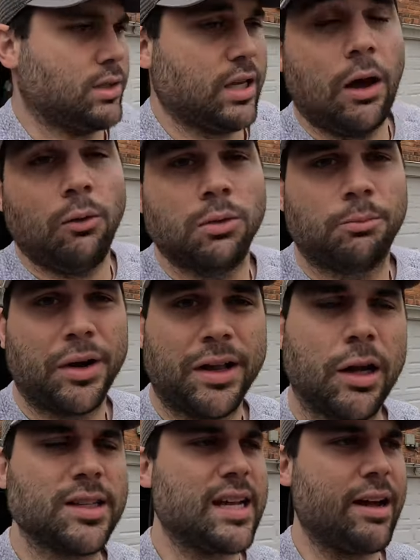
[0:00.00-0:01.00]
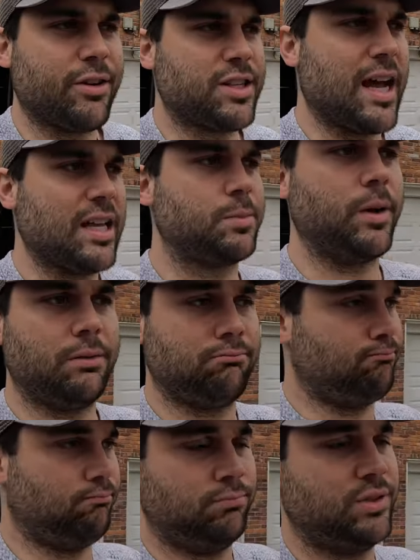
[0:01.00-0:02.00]
So pretty close to advertised, but
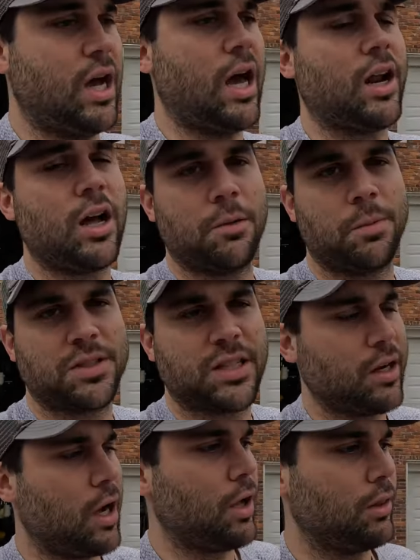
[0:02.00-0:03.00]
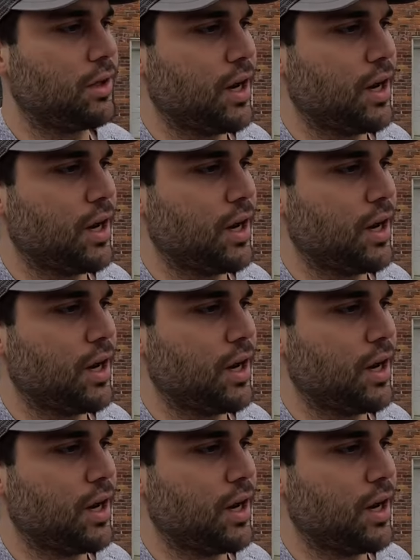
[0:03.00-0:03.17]
not 100% on the